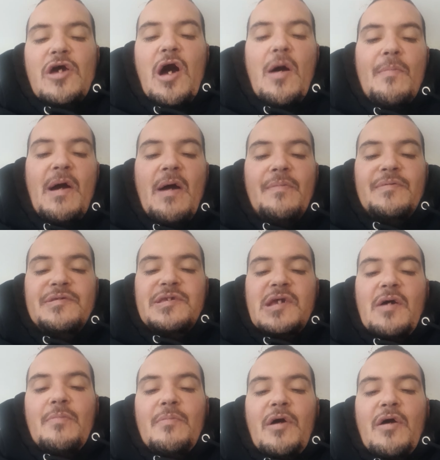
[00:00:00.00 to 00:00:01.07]
I'm happy to
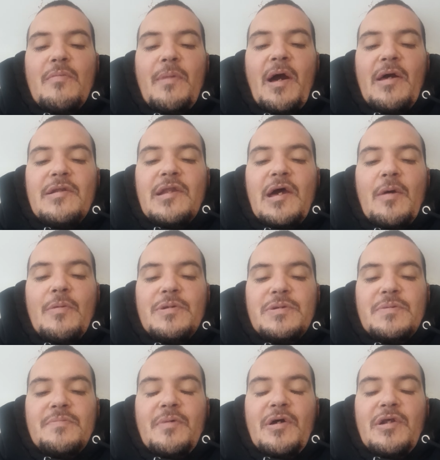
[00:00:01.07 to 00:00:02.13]
come my own back now,
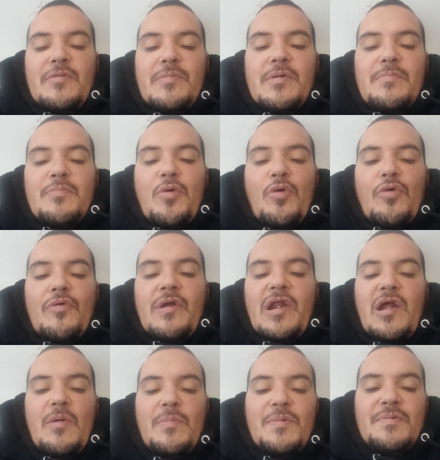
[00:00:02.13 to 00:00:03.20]
which I find a bit boring.
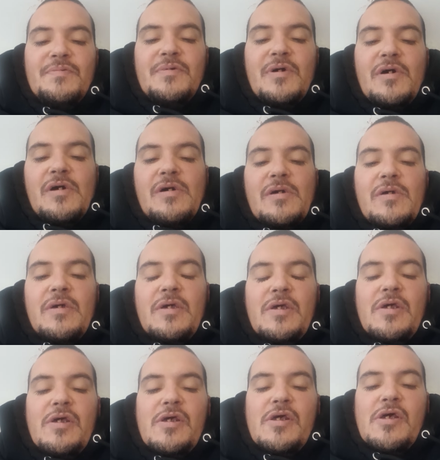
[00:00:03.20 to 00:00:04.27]
I prefer
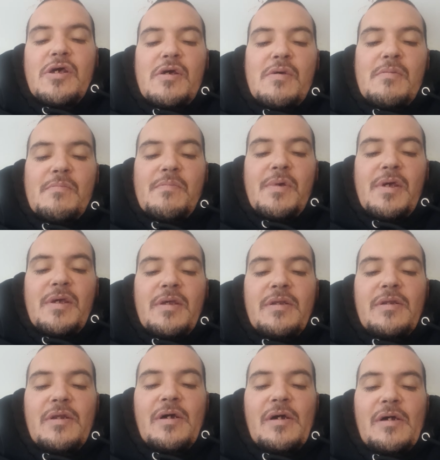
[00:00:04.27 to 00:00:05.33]

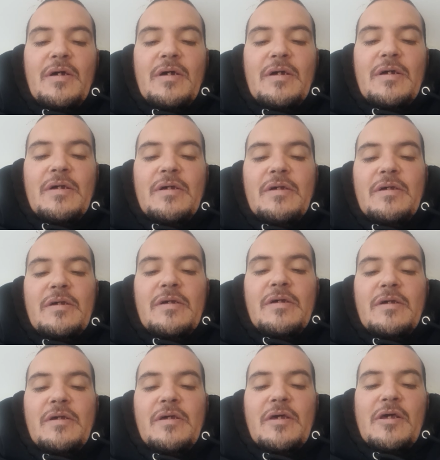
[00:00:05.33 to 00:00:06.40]
being the
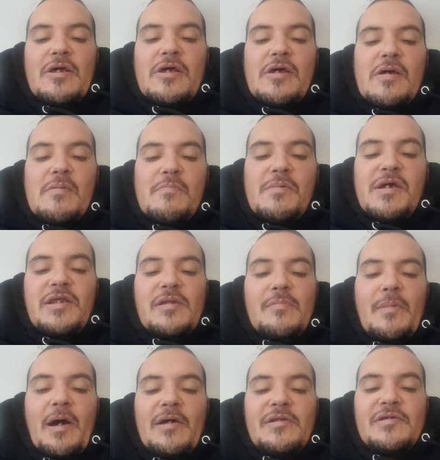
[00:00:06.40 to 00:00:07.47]

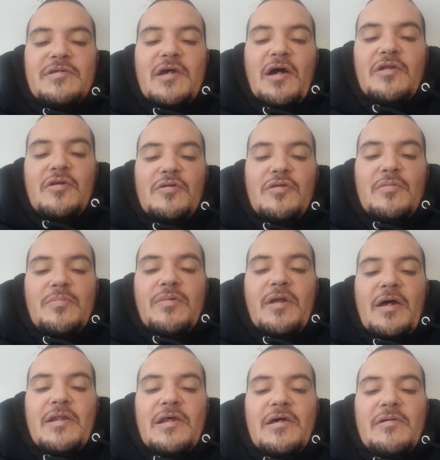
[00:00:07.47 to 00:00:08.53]
maddest cunt on the
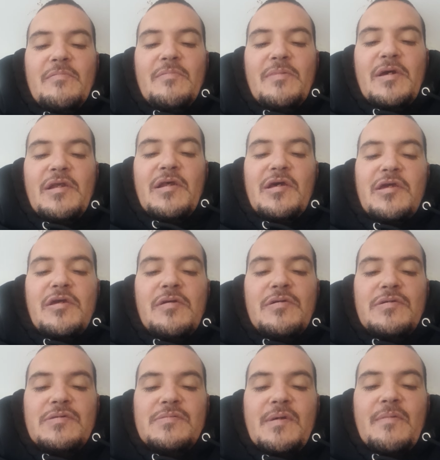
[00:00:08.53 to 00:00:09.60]
planet and being
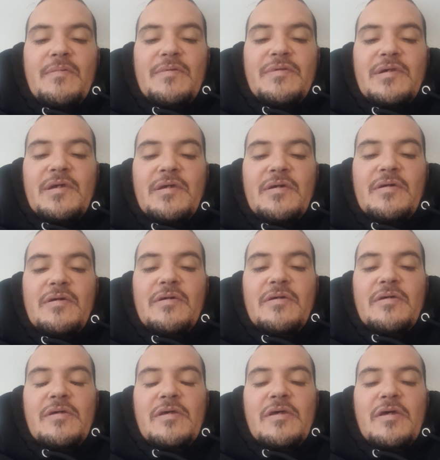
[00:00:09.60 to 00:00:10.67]
accused of everything
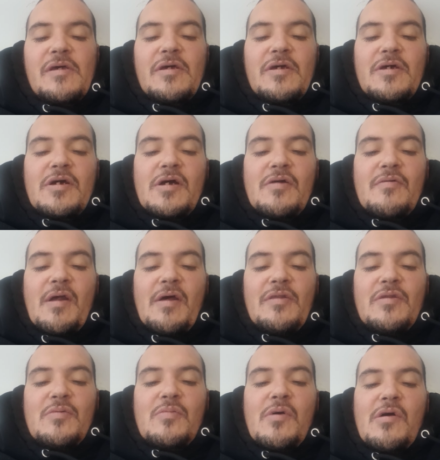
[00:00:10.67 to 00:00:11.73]
around
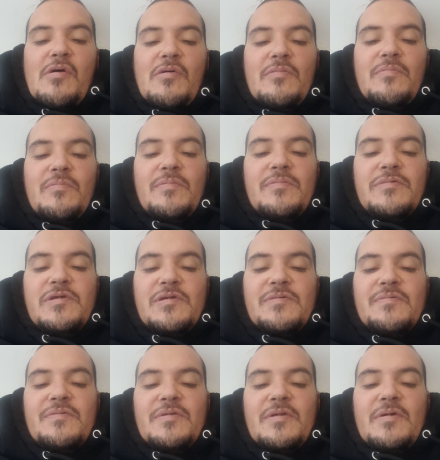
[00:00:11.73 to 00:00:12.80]
the world just
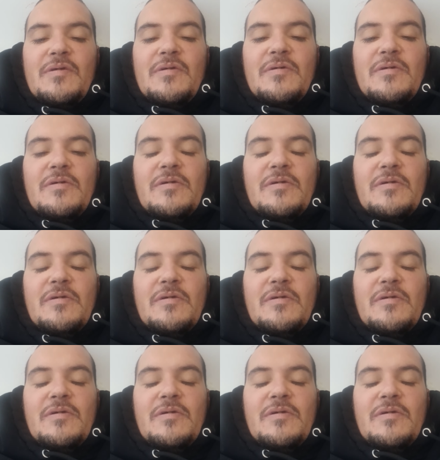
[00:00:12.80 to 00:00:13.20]
for the.